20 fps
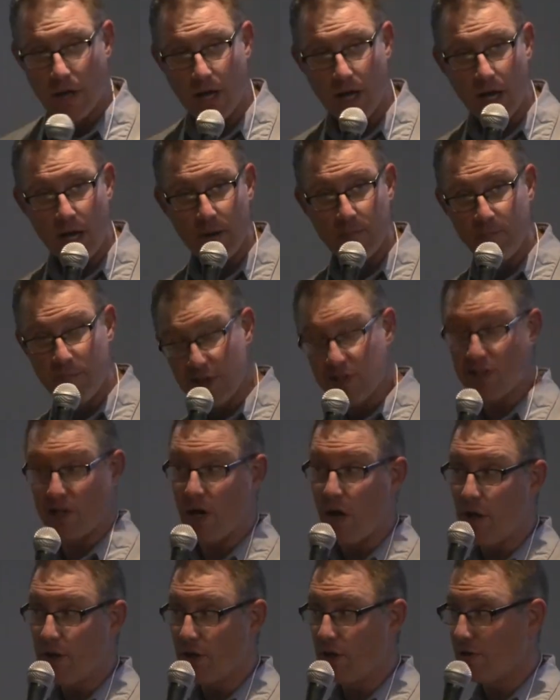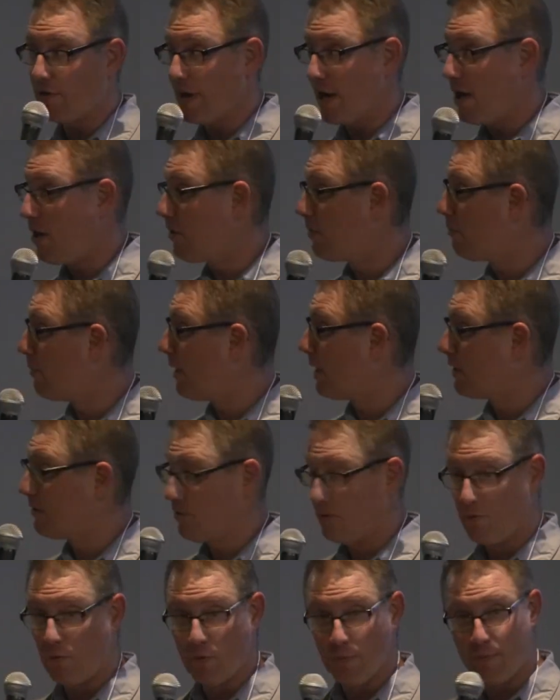uh, busy all year round, but
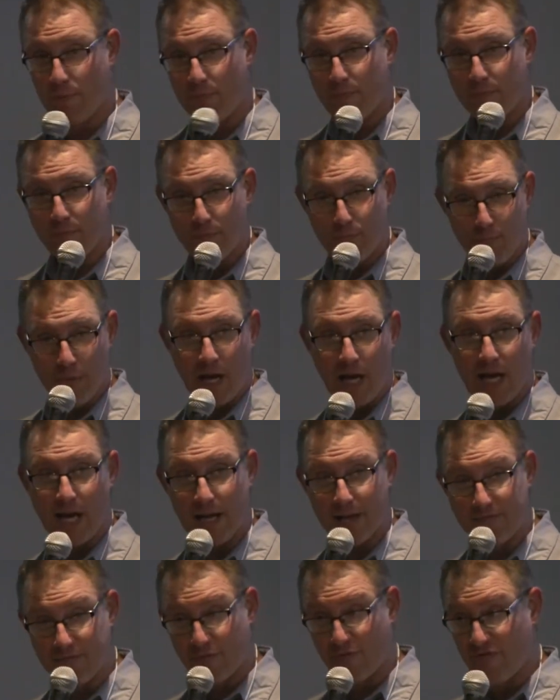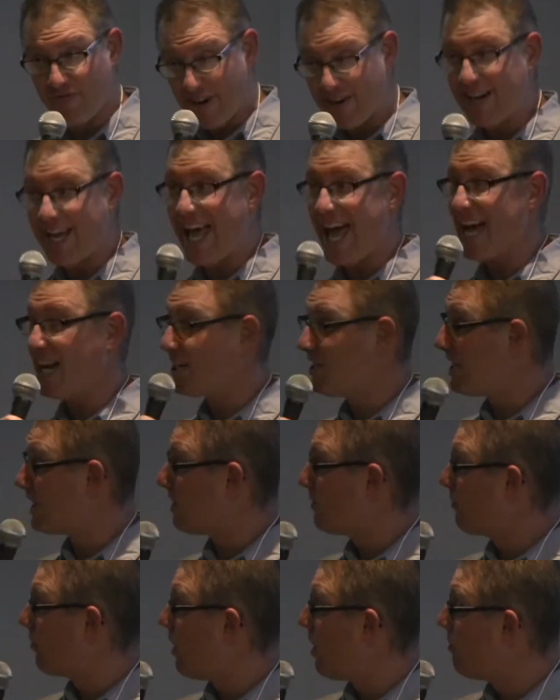uh, very
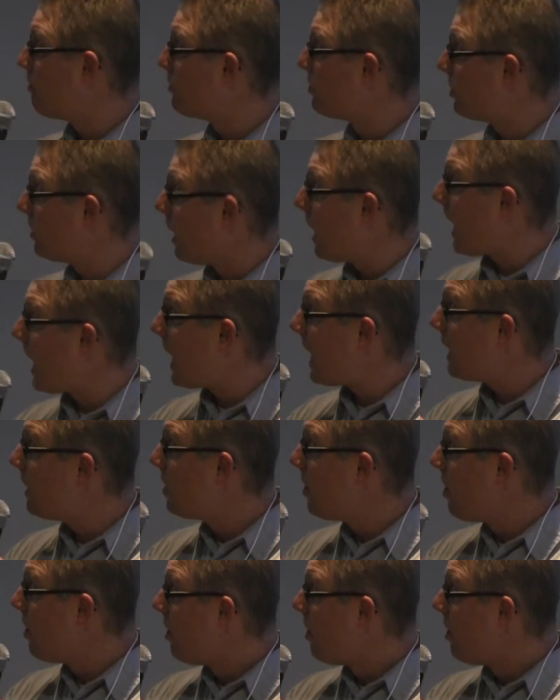hectic from July